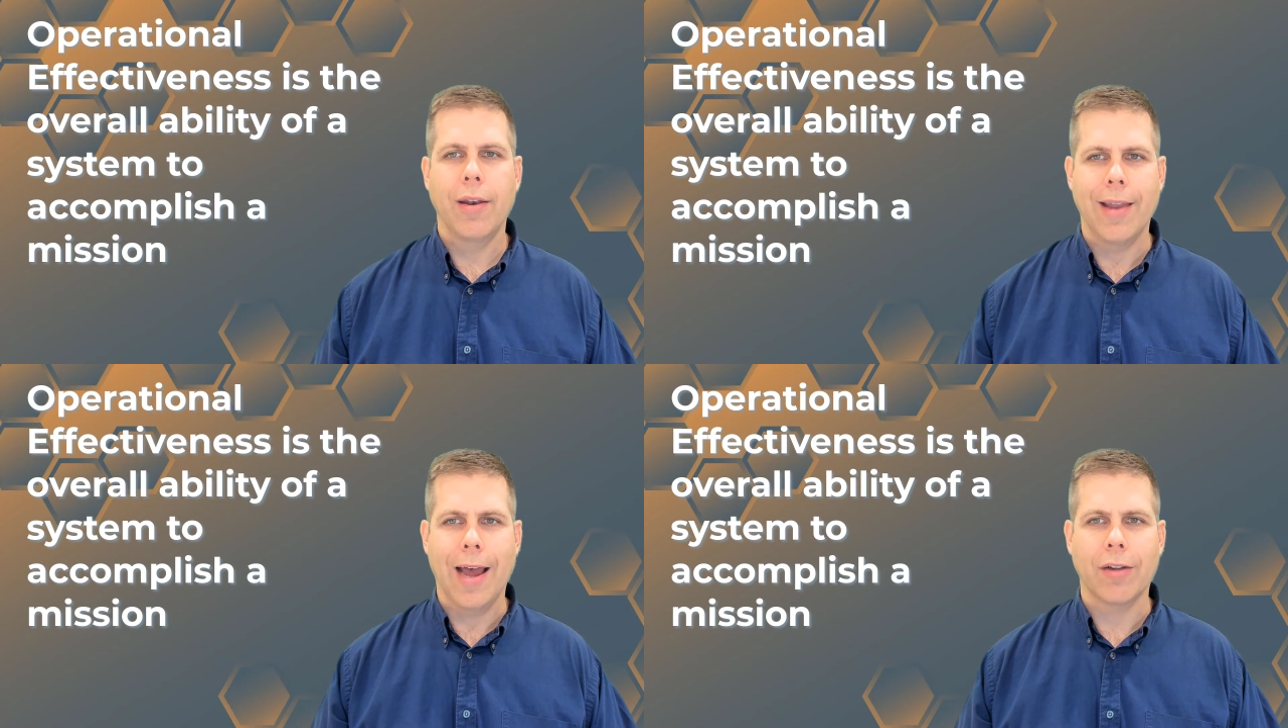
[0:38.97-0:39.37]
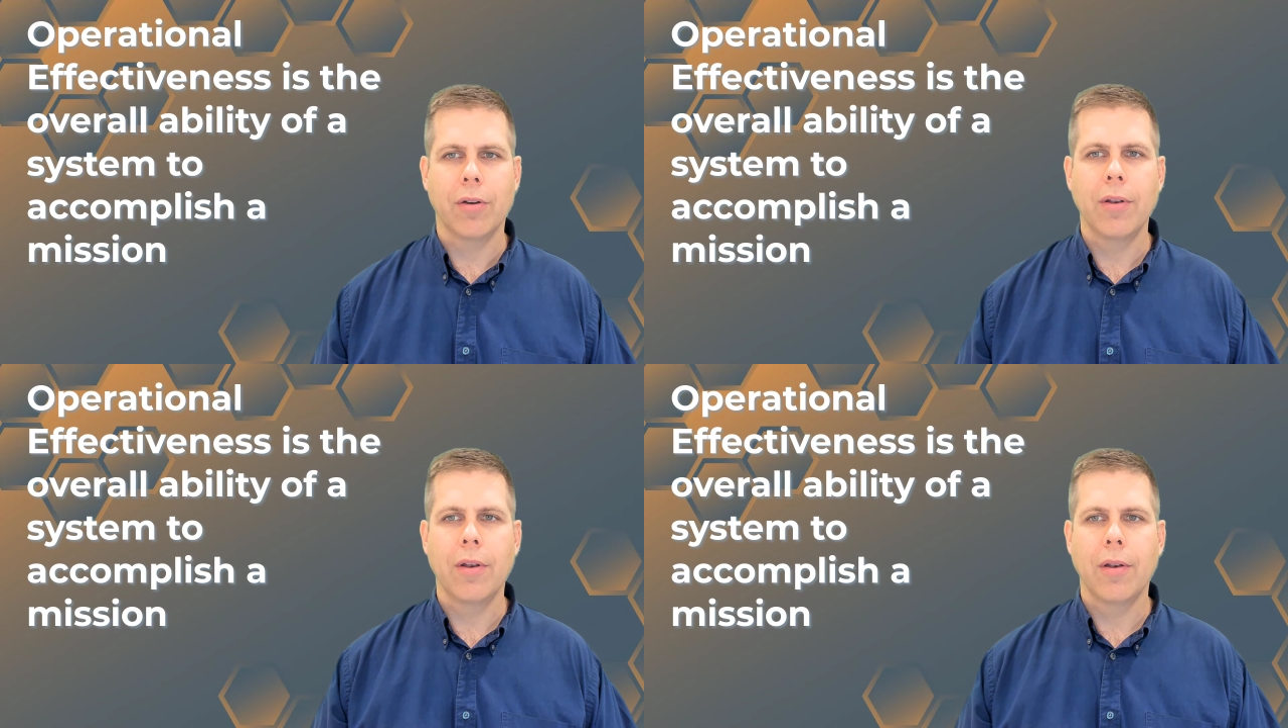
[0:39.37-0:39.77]

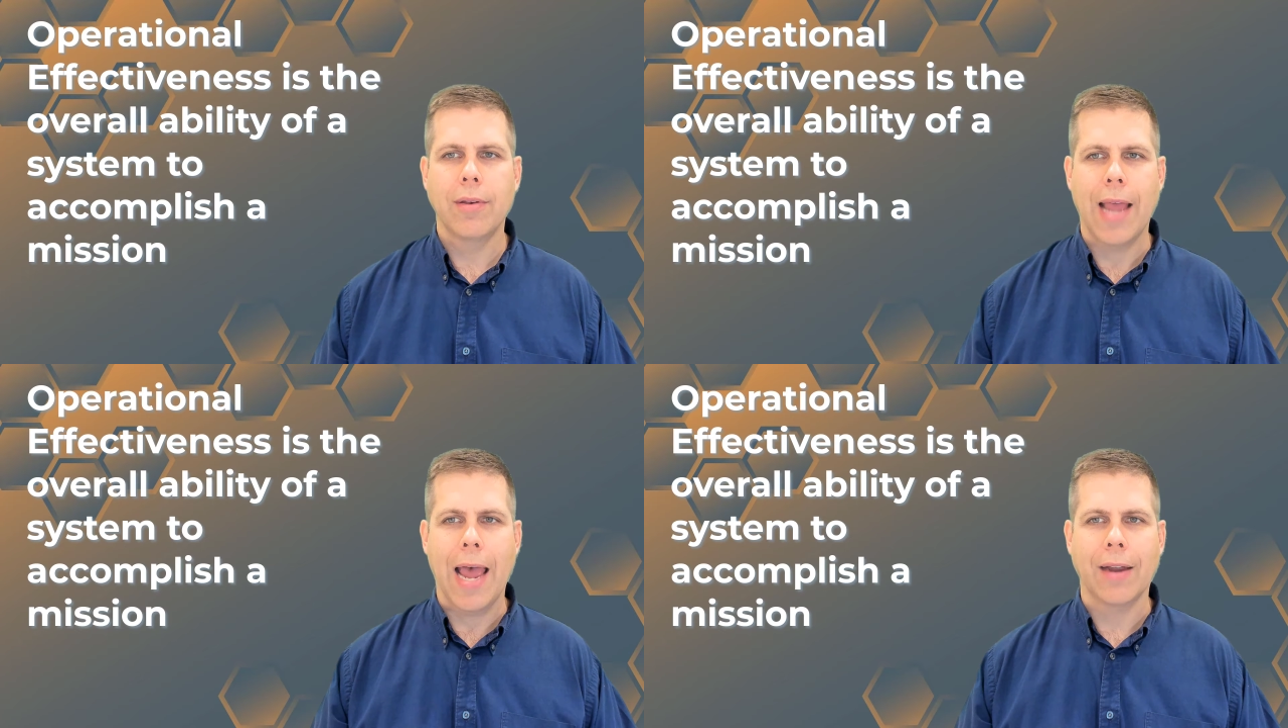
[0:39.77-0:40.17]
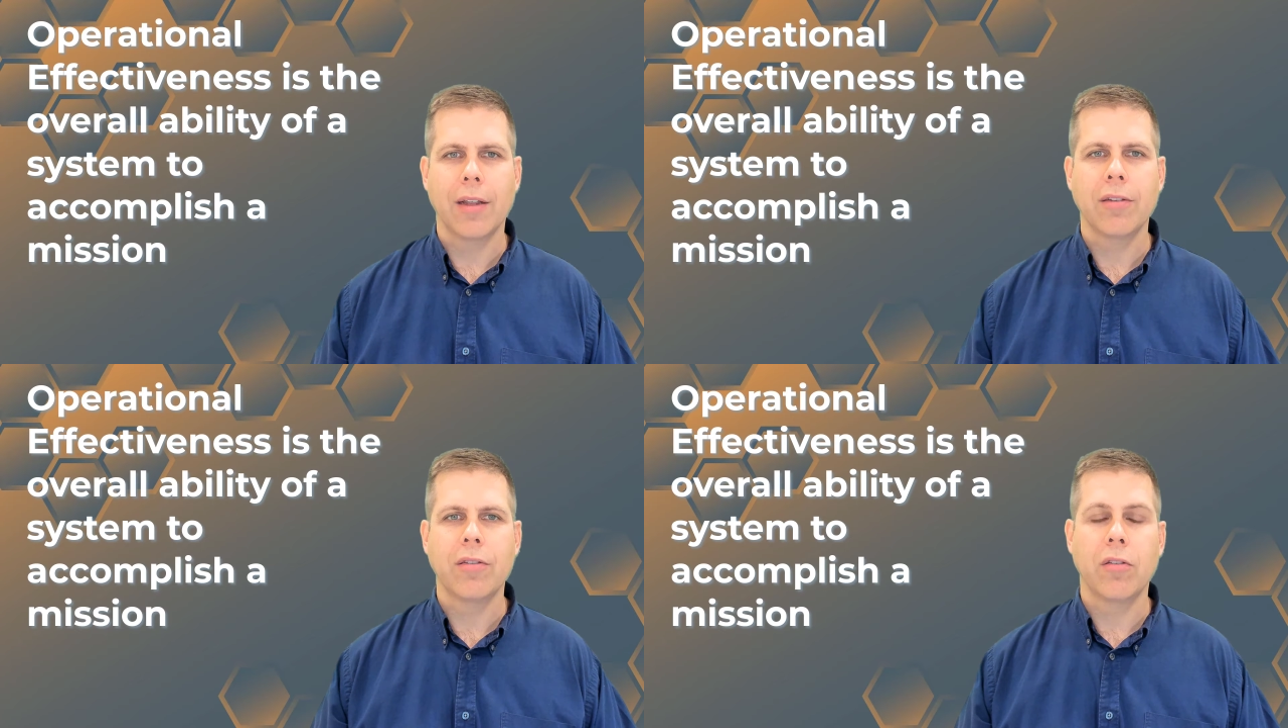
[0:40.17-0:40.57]
doctrine,
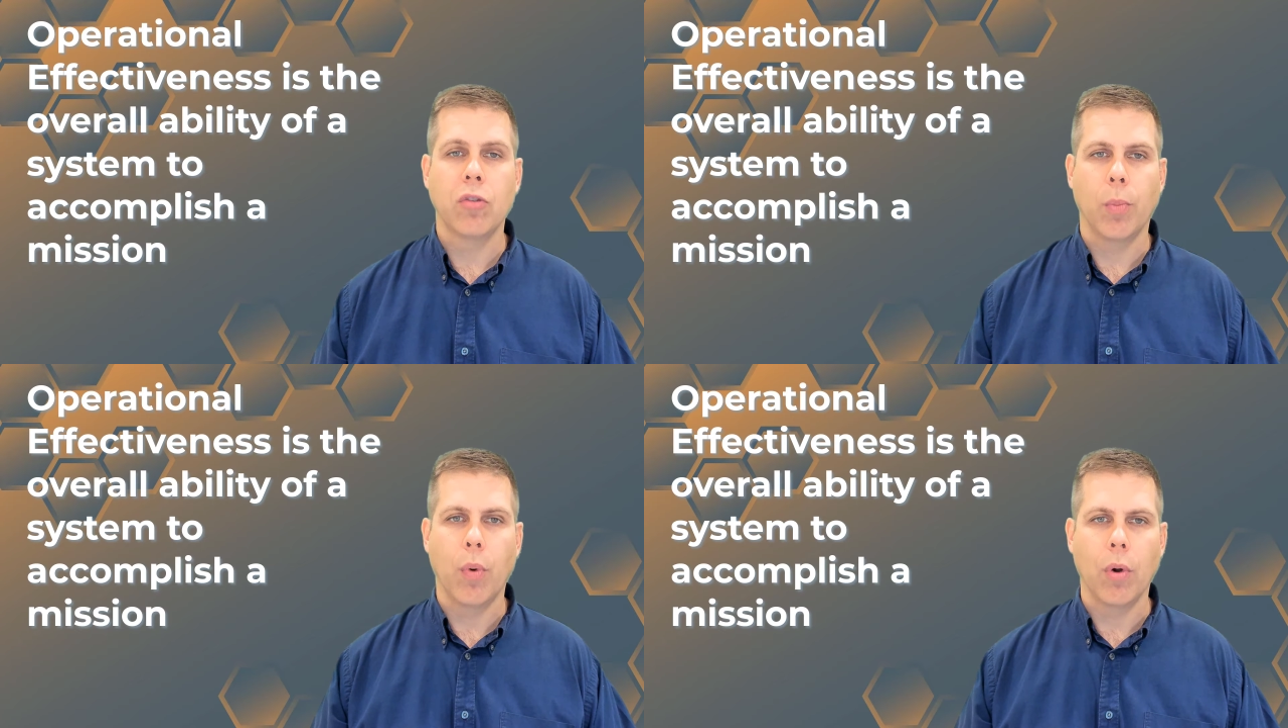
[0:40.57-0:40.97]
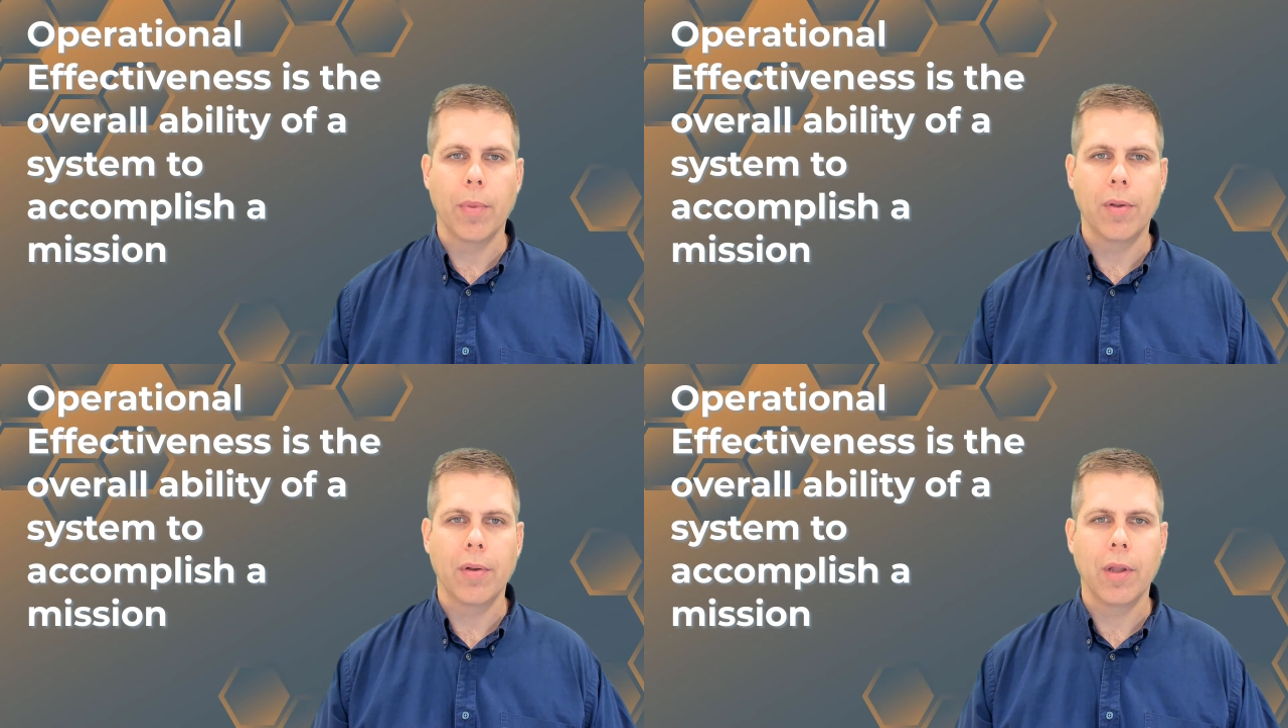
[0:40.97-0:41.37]
tactics,
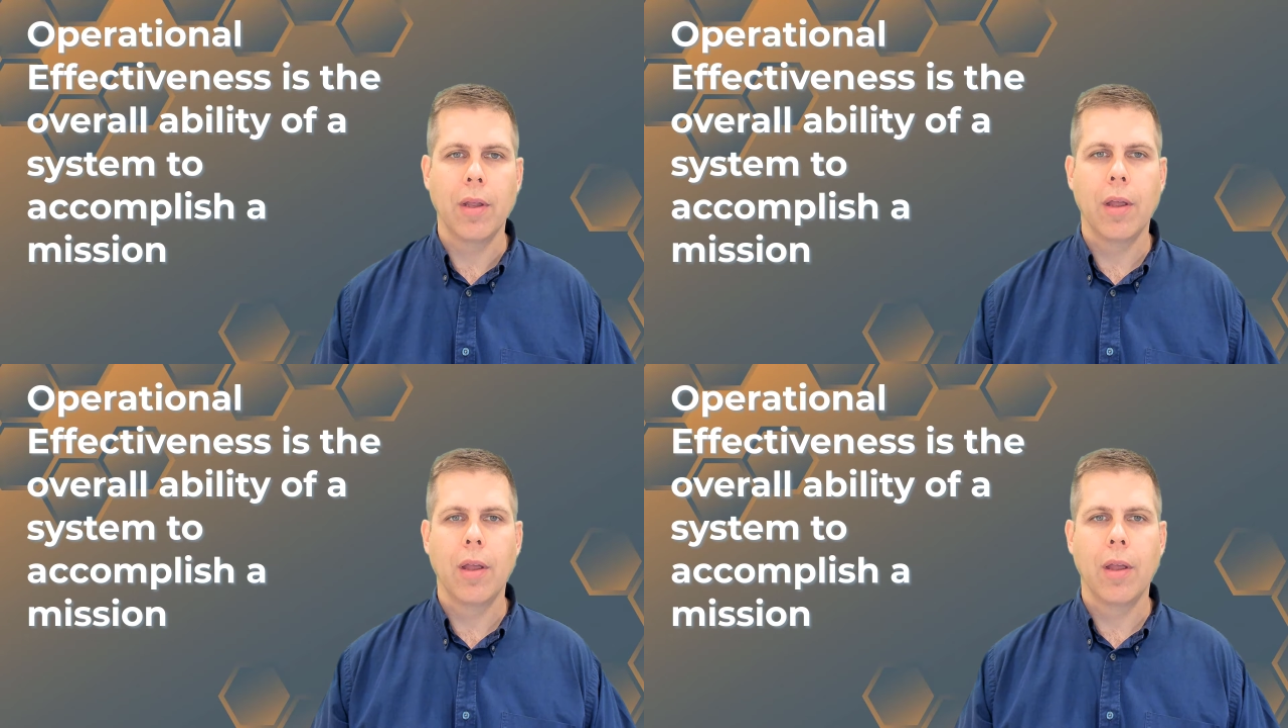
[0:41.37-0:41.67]
supportability,